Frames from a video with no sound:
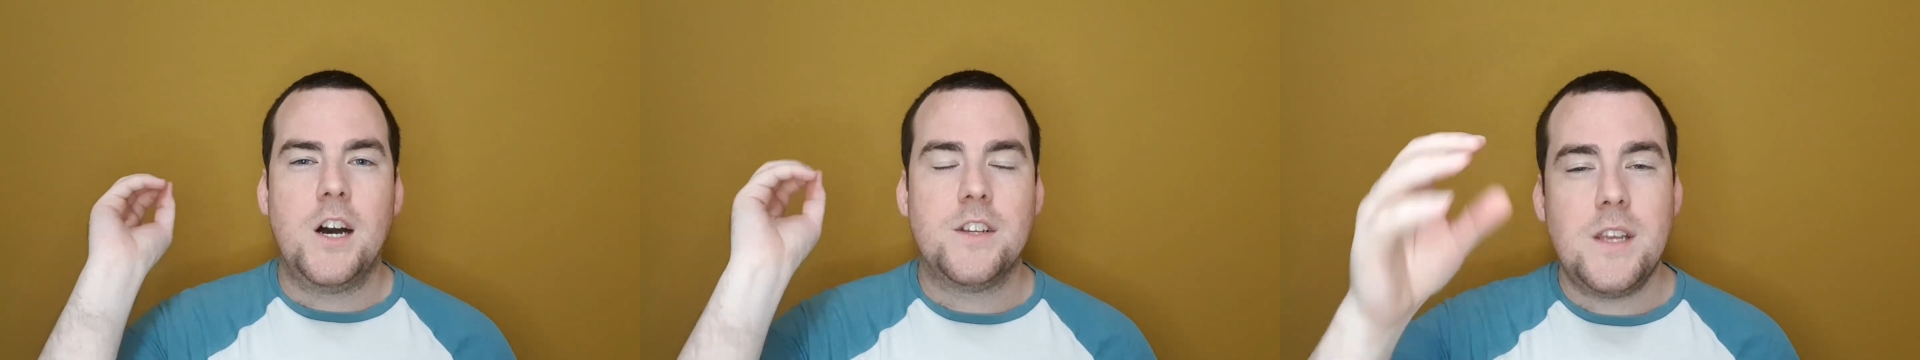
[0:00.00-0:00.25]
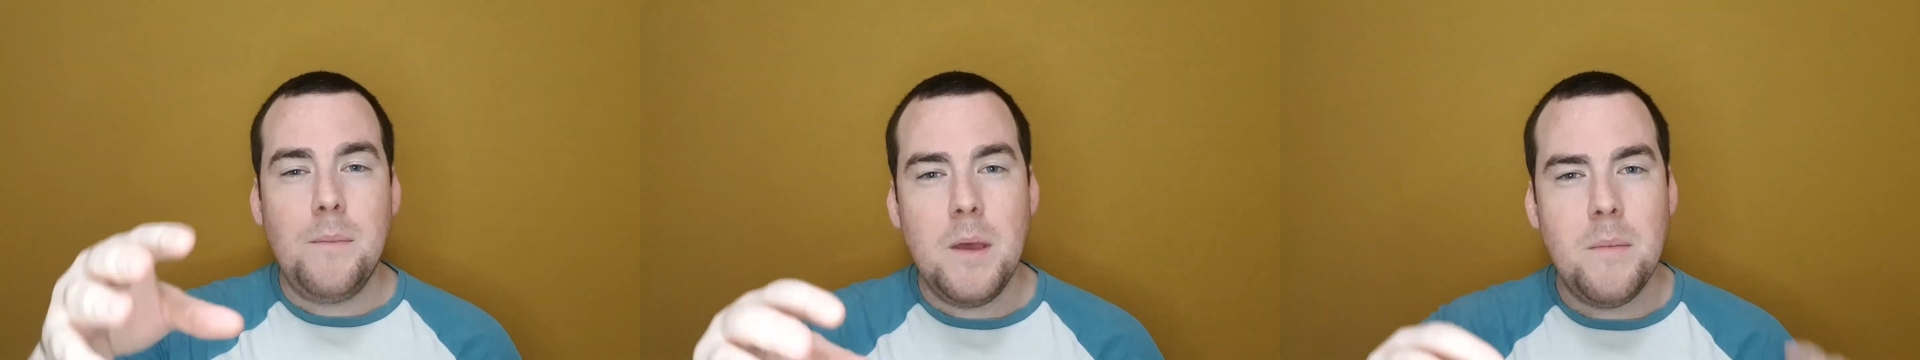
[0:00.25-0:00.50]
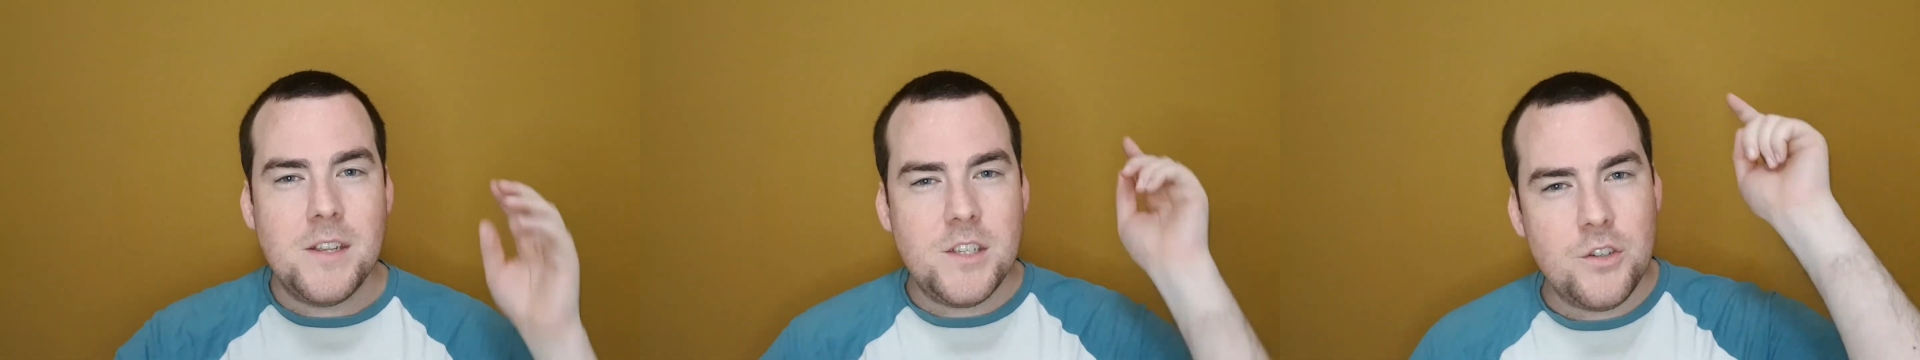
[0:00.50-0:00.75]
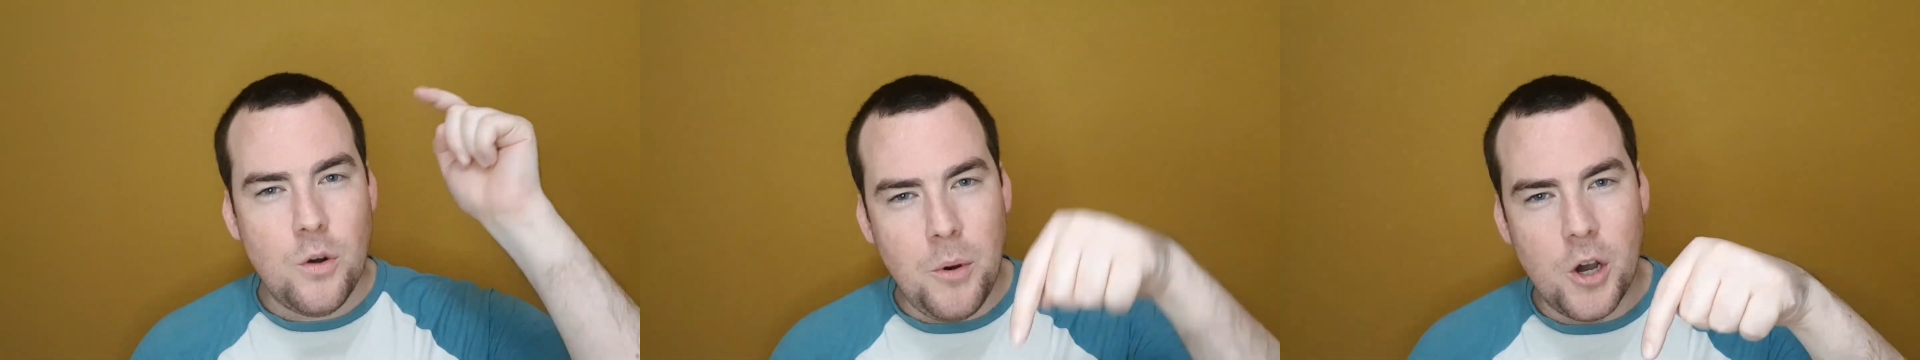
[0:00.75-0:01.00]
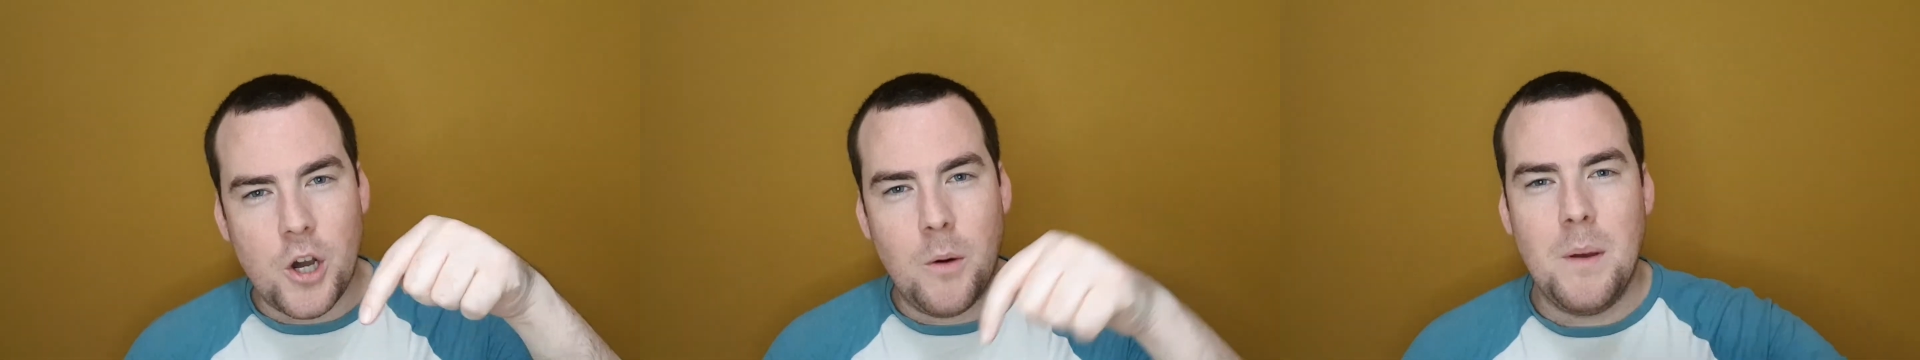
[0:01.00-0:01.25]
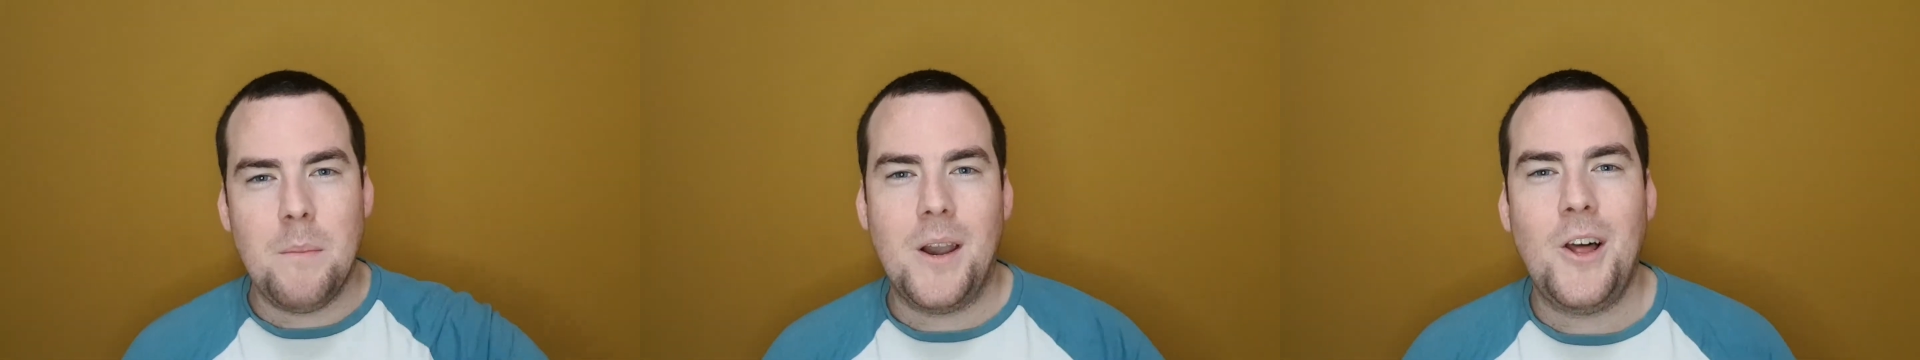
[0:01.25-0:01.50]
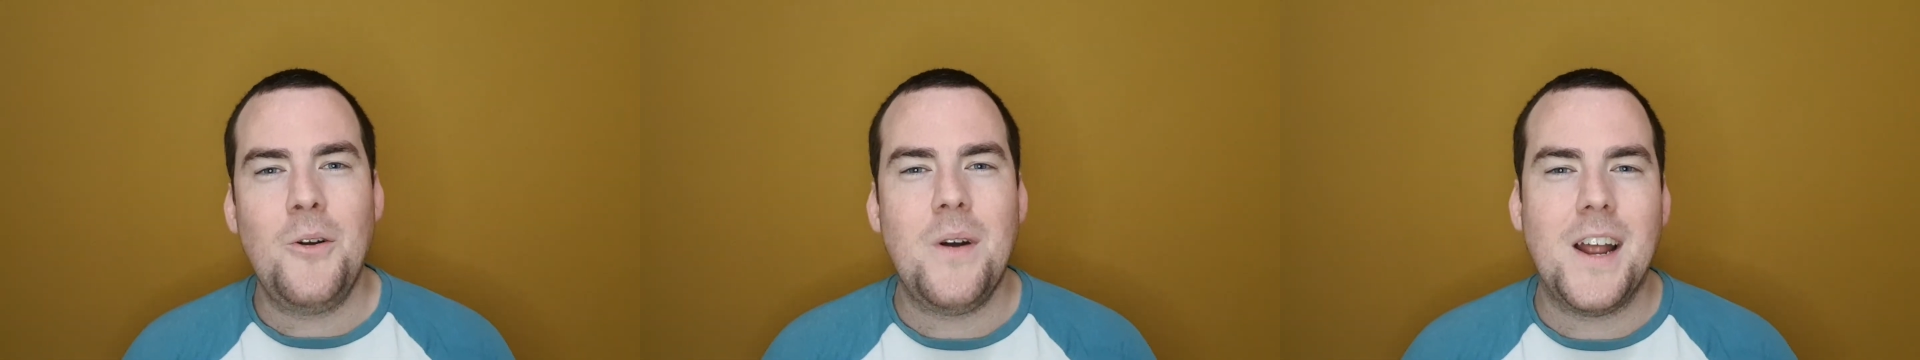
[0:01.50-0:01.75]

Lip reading: send me a message or put a comment below,